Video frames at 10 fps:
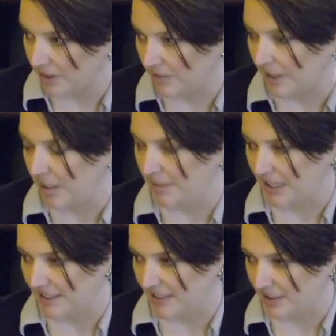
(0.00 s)
with developing
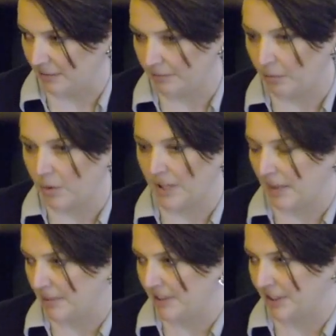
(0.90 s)
that system for
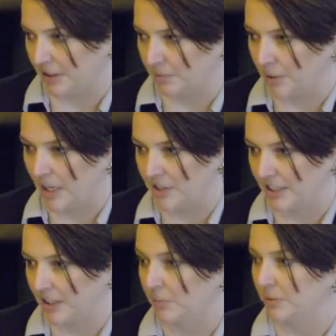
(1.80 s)
that particular
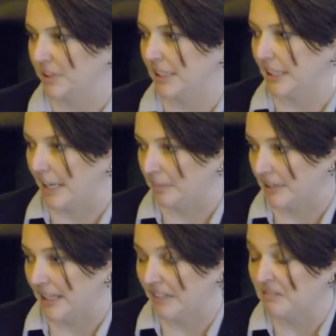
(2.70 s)
project, and you're building it up.
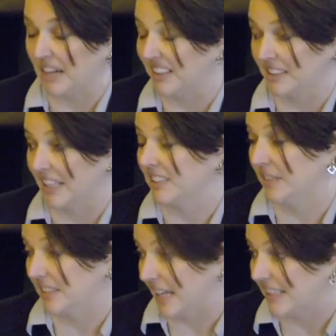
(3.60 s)
And I think that that's
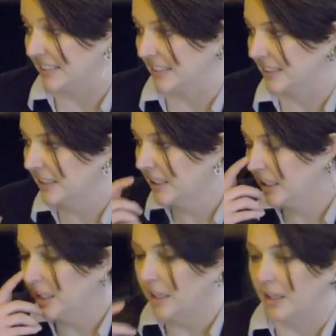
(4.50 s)
fantastic.
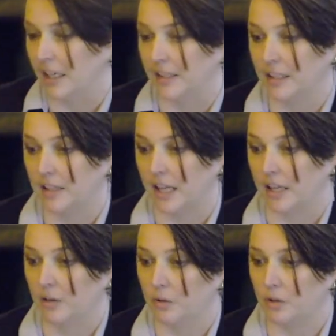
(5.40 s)
I think
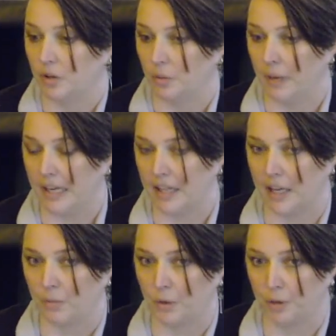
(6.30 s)
that the way
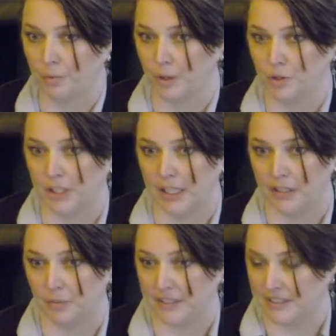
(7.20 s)
that we're approaching it,
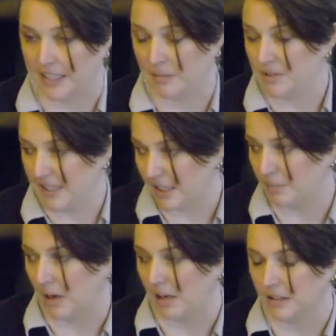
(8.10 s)
and the reason that I'm
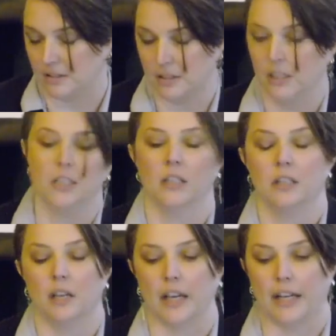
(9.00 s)
sandboxed
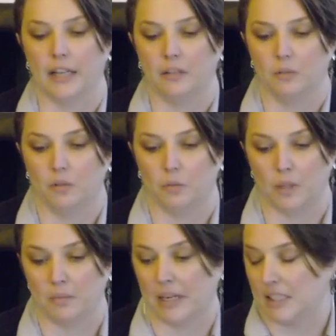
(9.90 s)

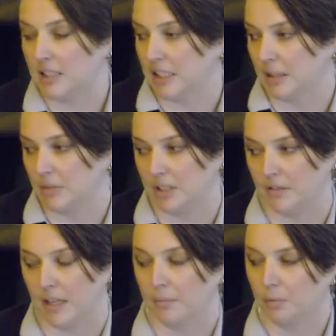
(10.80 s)
with my team to
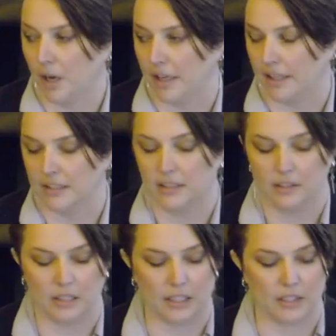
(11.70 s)
develop product,
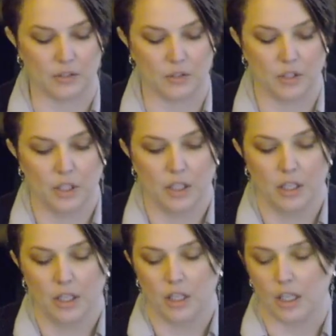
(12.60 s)
is
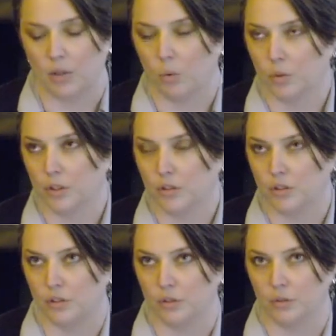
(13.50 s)
in order
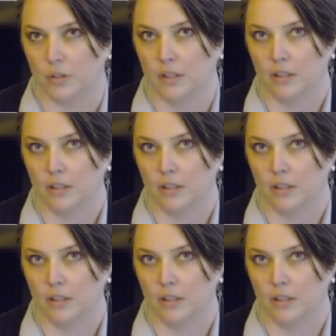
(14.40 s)
to